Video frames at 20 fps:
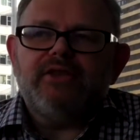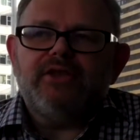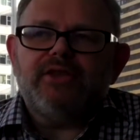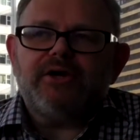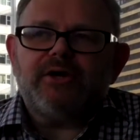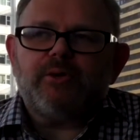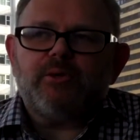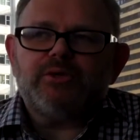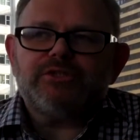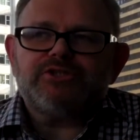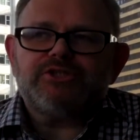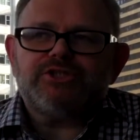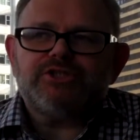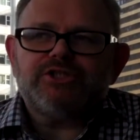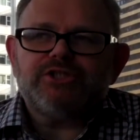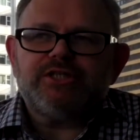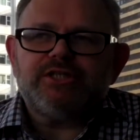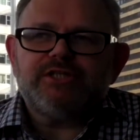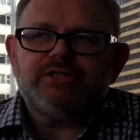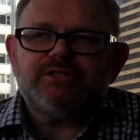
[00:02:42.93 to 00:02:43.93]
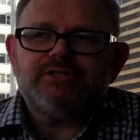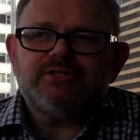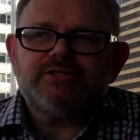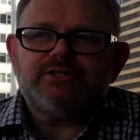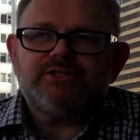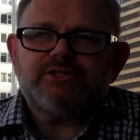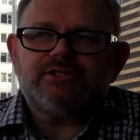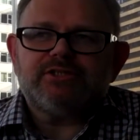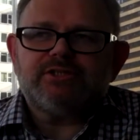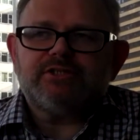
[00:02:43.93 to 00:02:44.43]
the question
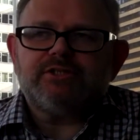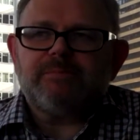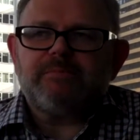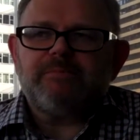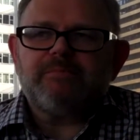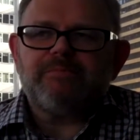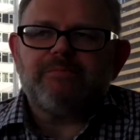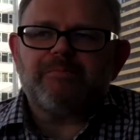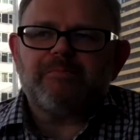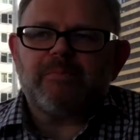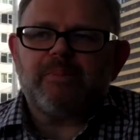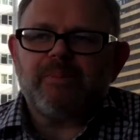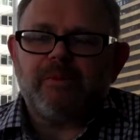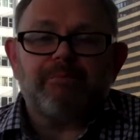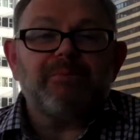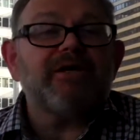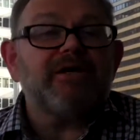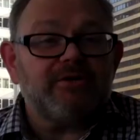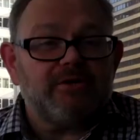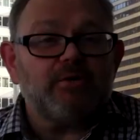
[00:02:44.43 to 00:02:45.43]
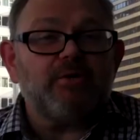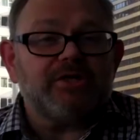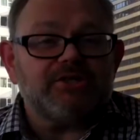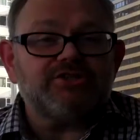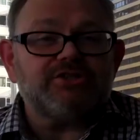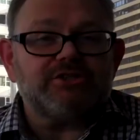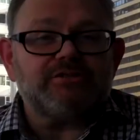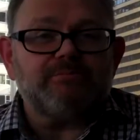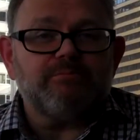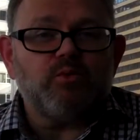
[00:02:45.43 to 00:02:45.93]
is the bigger
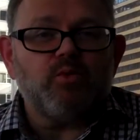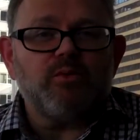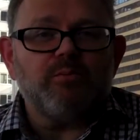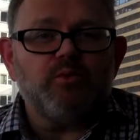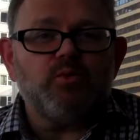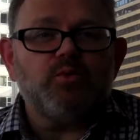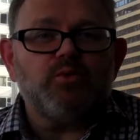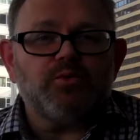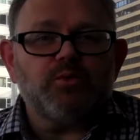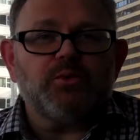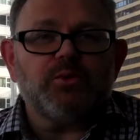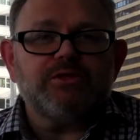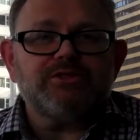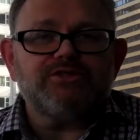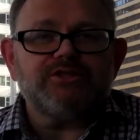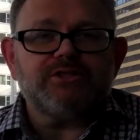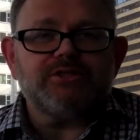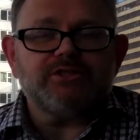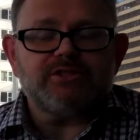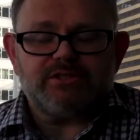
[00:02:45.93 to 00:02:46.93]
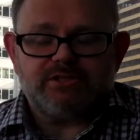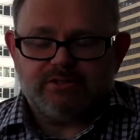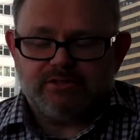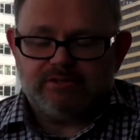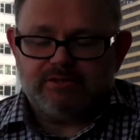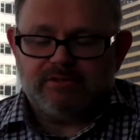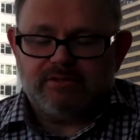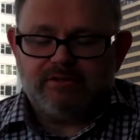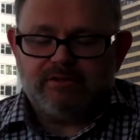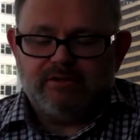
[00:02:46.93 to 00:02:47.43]
question, more important question is
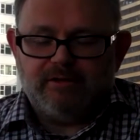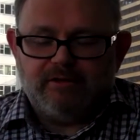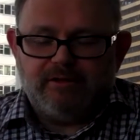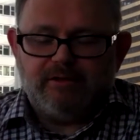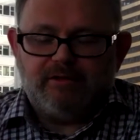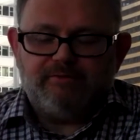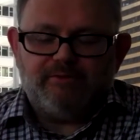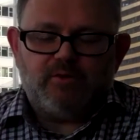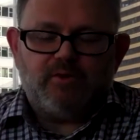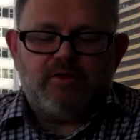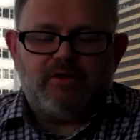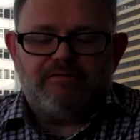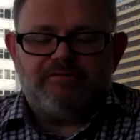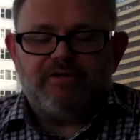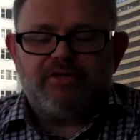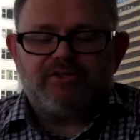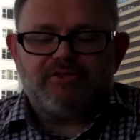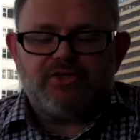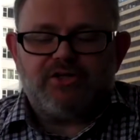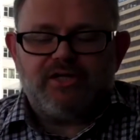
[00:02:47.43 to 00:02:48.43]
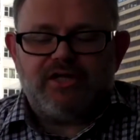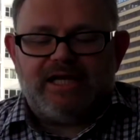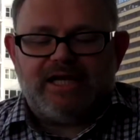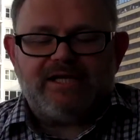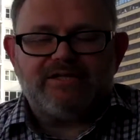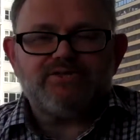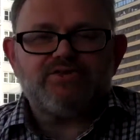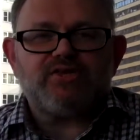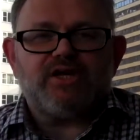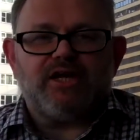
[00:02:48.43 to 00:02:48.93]
of, of the entire
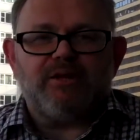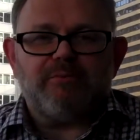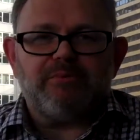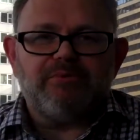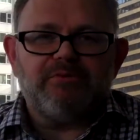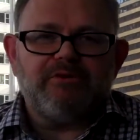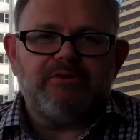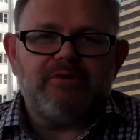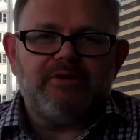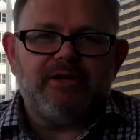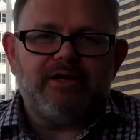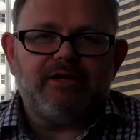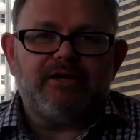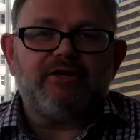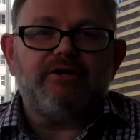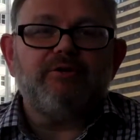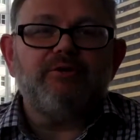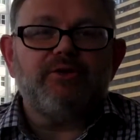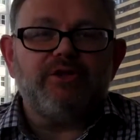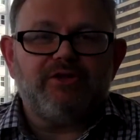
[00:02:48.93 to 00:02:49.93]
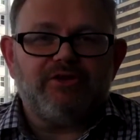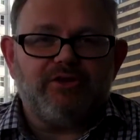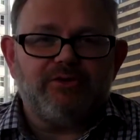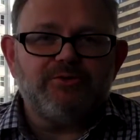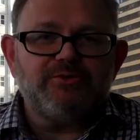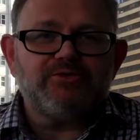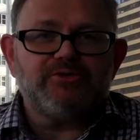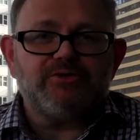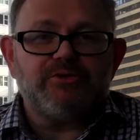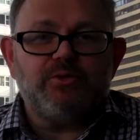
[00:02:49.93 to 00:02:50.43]
landscape, including
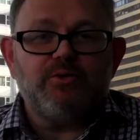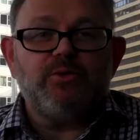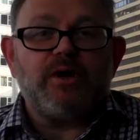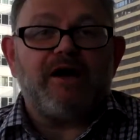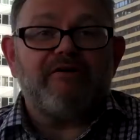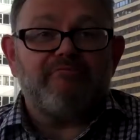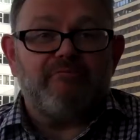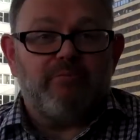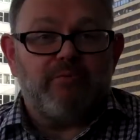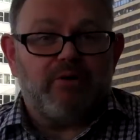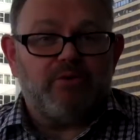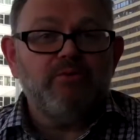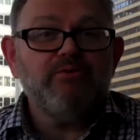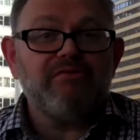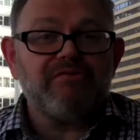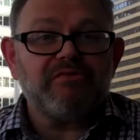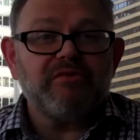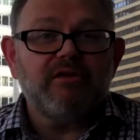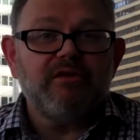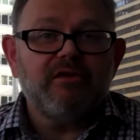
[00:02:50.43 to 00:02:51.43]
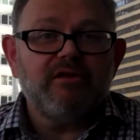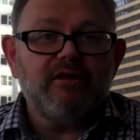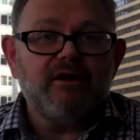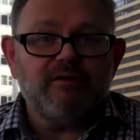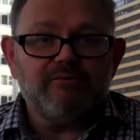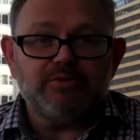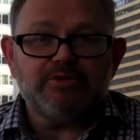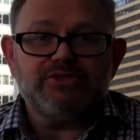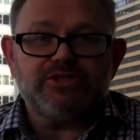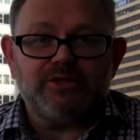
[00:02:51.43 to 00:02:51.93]
those who have both,
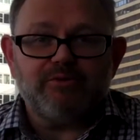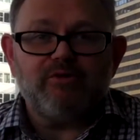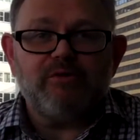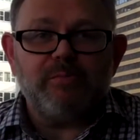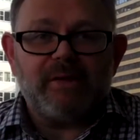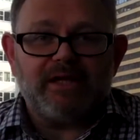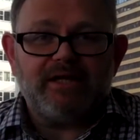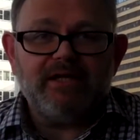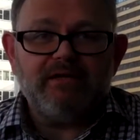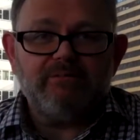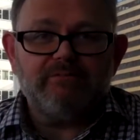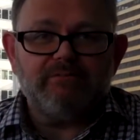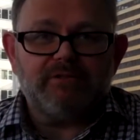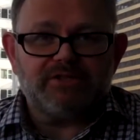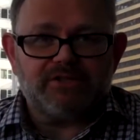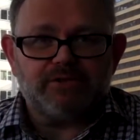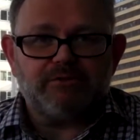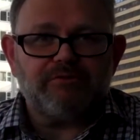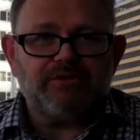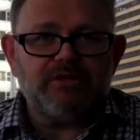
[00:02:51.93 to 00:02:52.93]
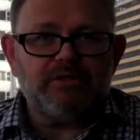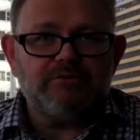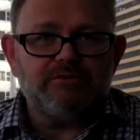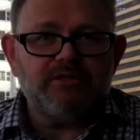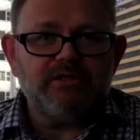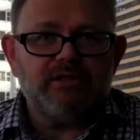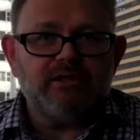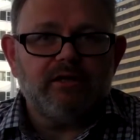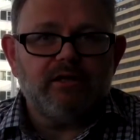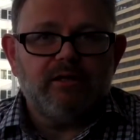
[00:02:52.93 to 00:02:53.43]
of which there are many, myself
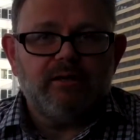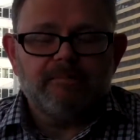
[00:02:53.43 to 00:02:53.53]
included.